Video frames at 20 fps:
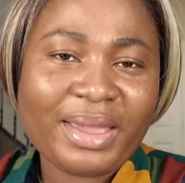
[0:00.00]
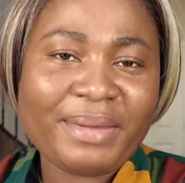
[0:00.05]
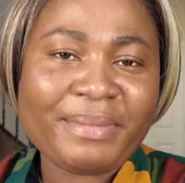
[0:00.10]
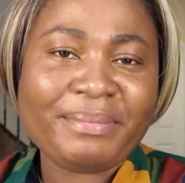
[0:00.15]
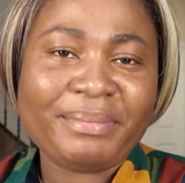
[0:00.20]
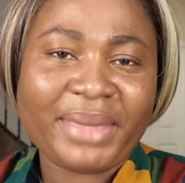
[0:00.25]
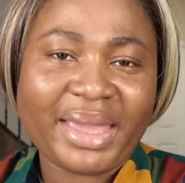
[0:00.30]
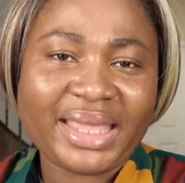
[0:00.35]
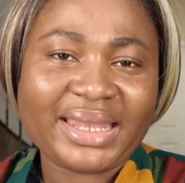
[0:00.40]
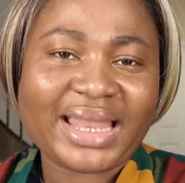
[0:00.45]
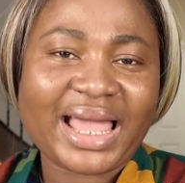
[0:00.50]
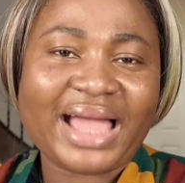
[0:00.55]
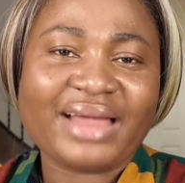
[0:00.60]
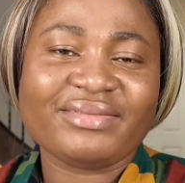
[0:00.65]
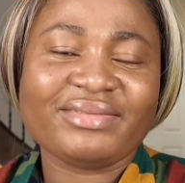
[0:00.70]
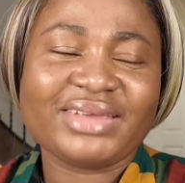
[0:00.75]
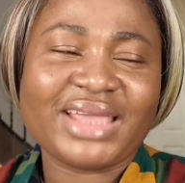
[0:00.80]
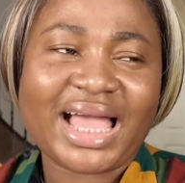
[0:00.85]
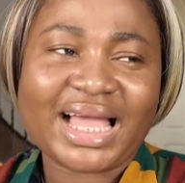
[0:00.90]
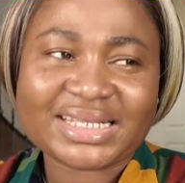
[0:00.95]
men are
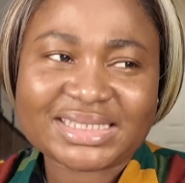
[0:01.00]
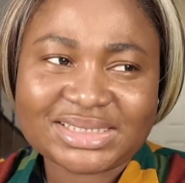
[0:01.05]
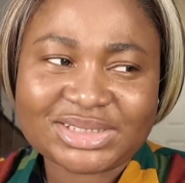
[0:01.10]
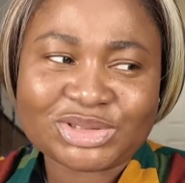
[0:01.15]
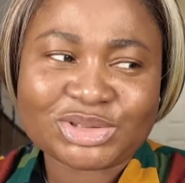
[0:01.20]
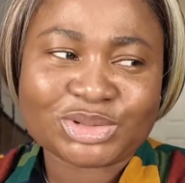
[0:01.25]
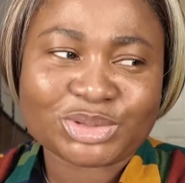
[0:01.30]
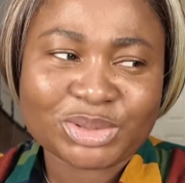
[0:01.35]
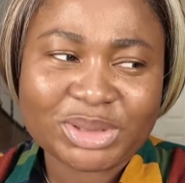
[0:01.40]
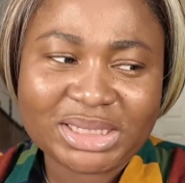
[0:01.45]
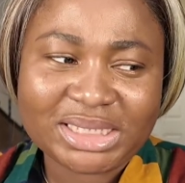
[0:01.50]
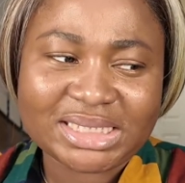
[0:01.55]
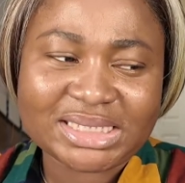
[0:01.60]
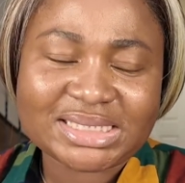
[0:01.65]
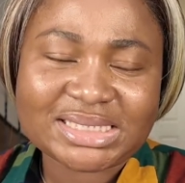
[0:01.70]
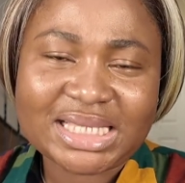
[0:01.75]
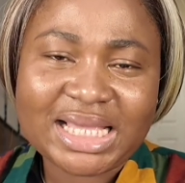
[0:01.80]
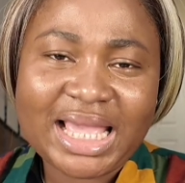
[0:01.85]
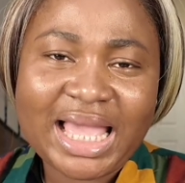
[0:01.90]
reacting to it,